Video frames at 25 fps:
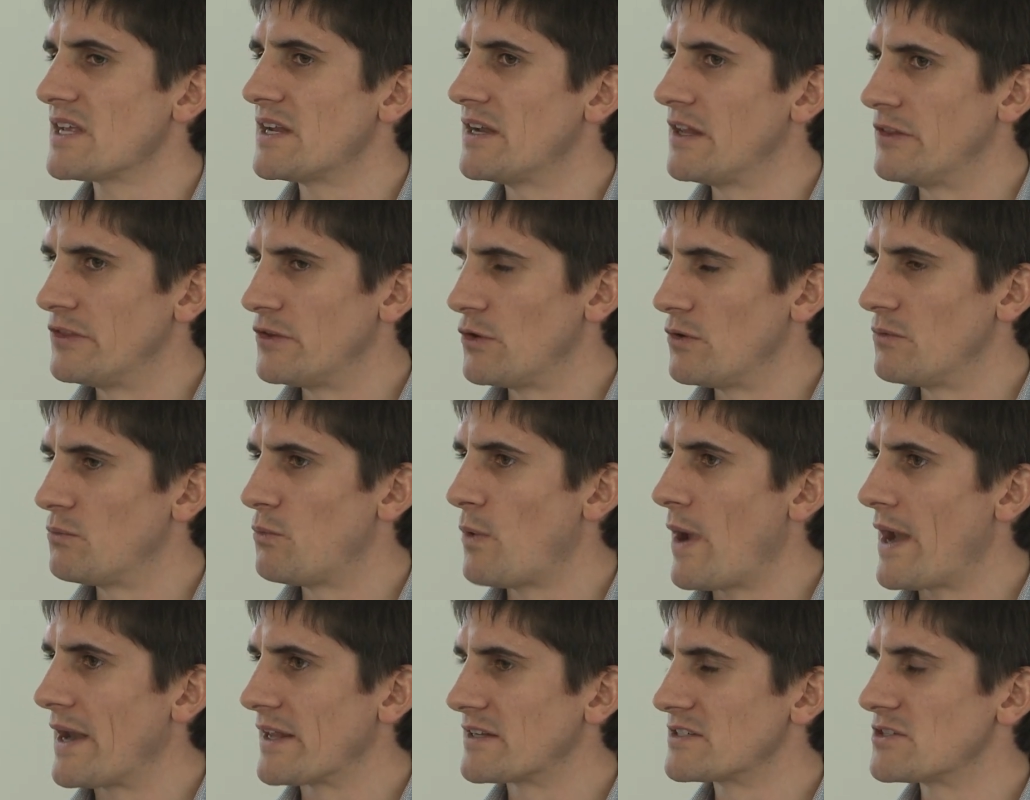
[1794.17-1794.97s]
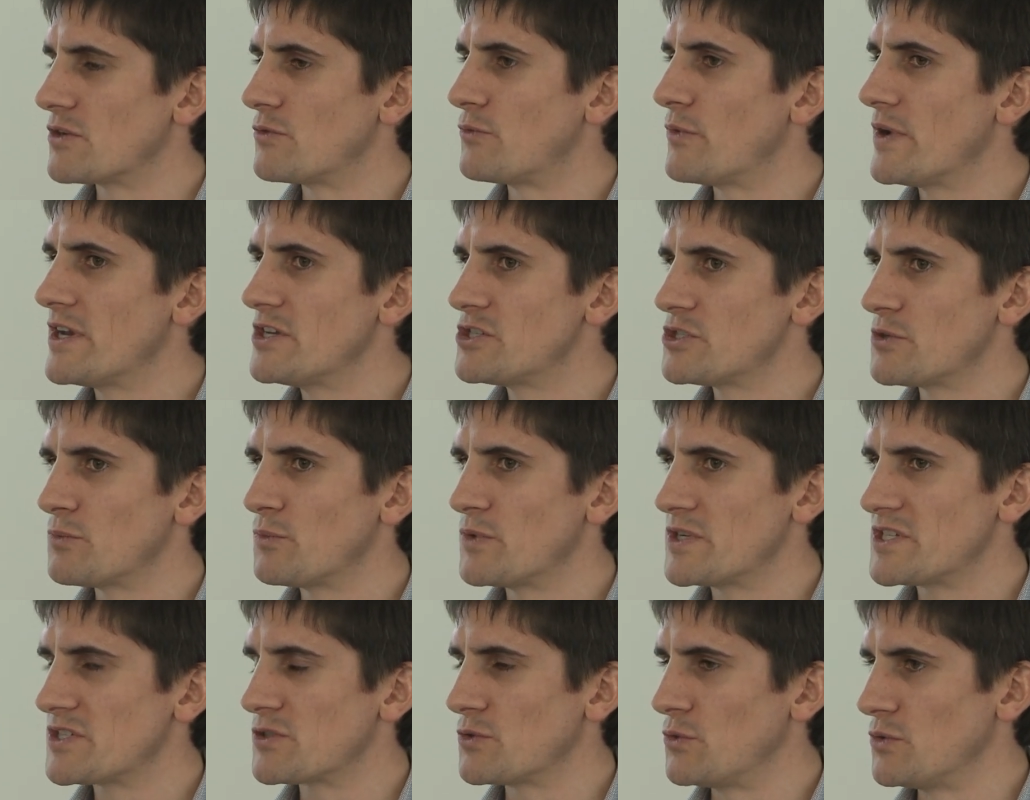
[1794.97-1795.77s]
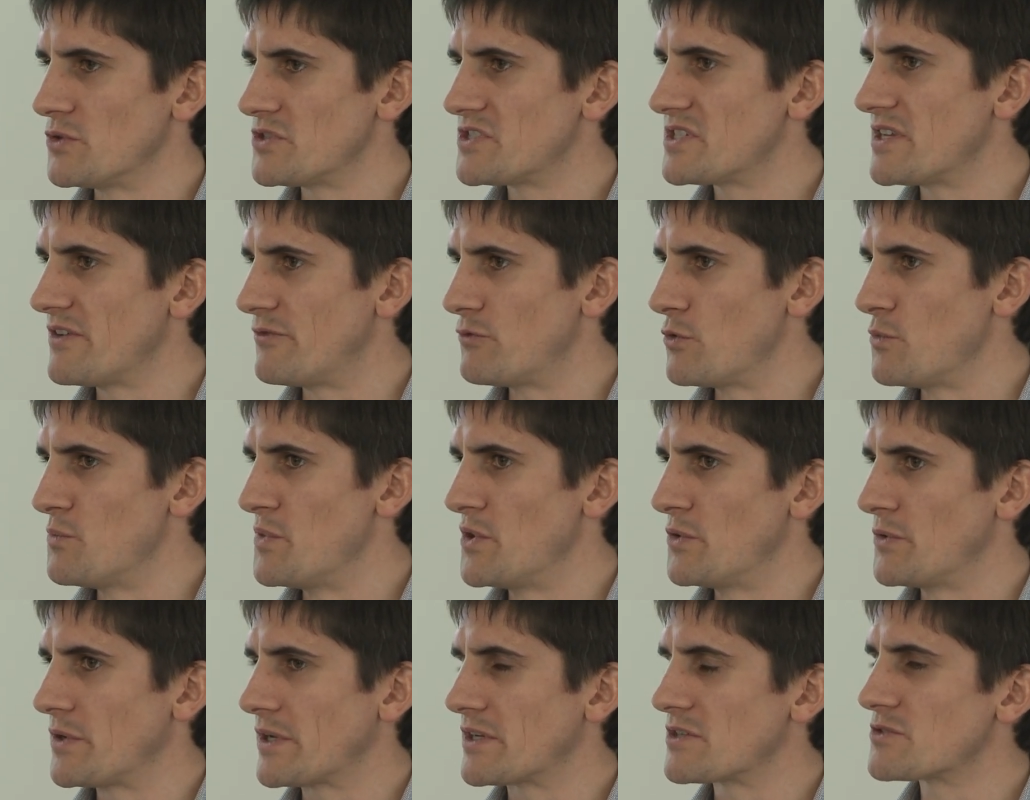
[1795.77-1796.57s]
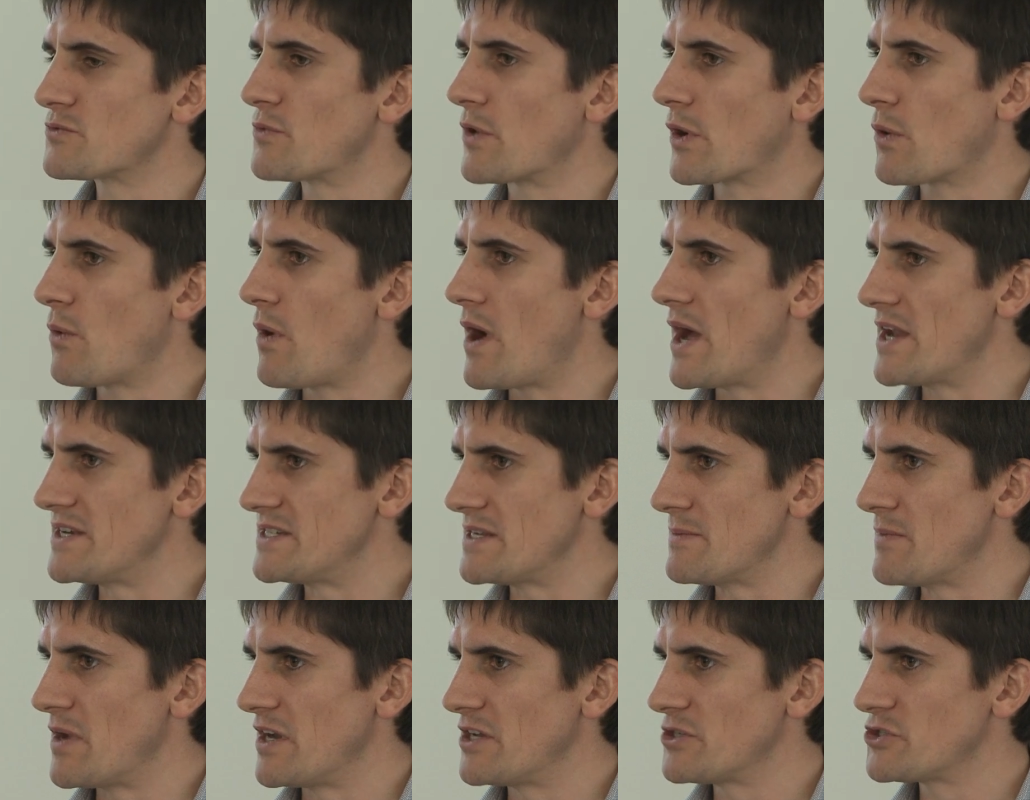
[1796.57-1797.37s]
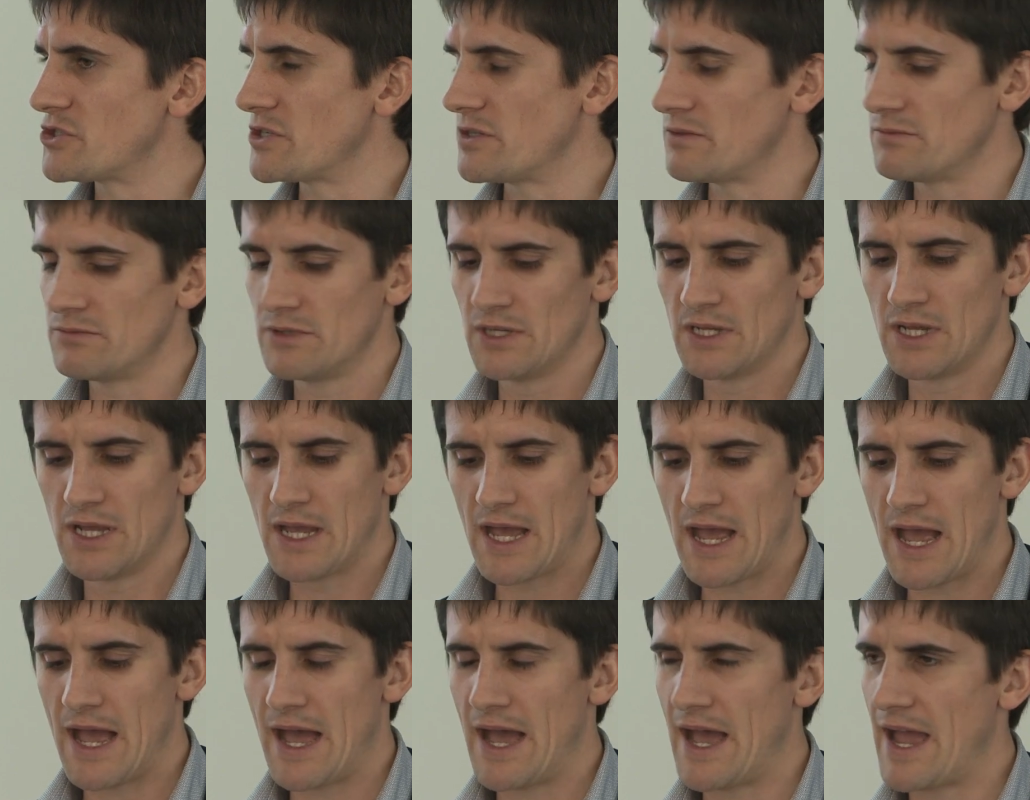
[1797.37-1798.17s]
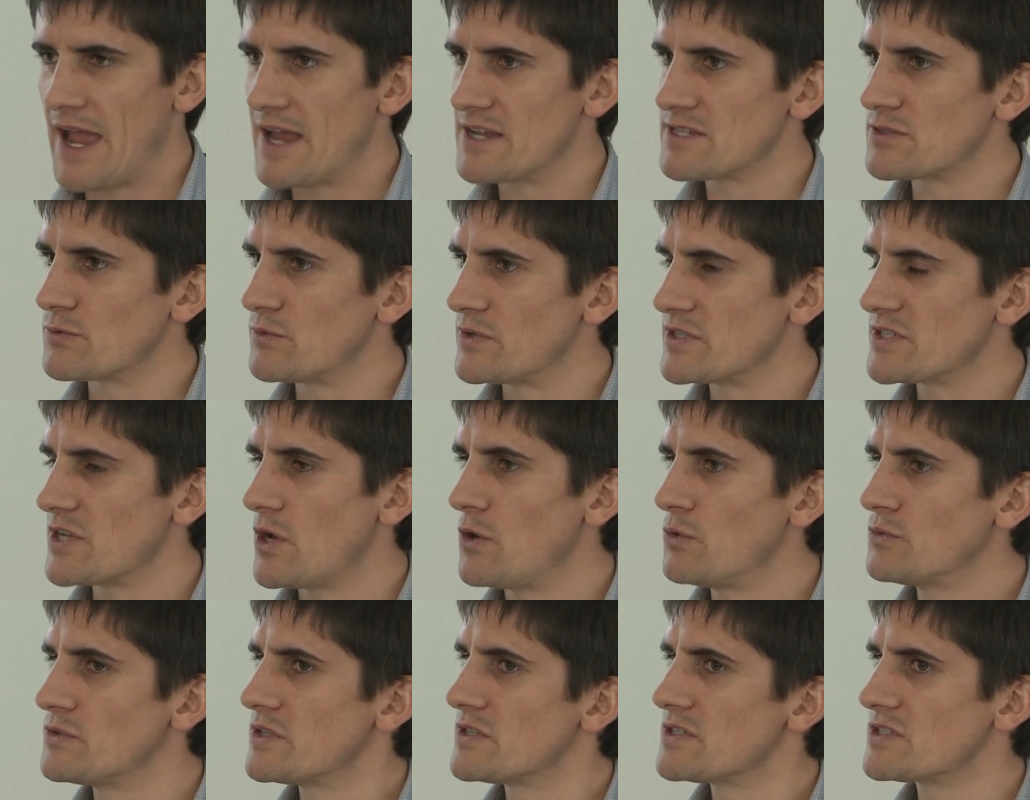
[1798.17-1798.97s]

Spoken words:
and in the Wellington region we saw several buildings require demolition as a result.